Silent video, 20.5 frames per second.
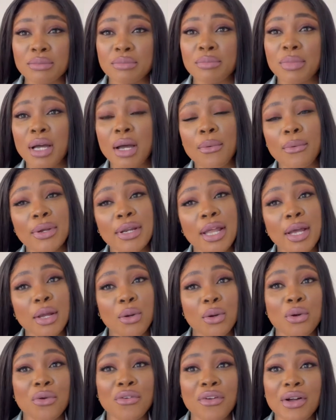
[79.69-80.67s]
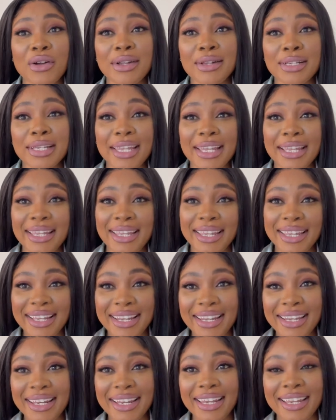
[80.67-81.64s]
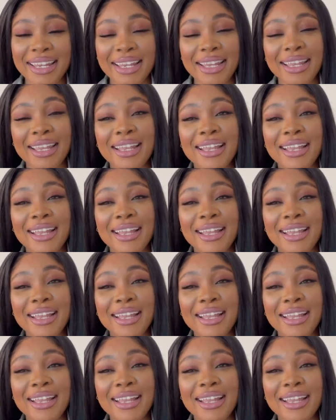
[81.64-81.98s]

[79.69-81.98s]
but when I go around in getting it,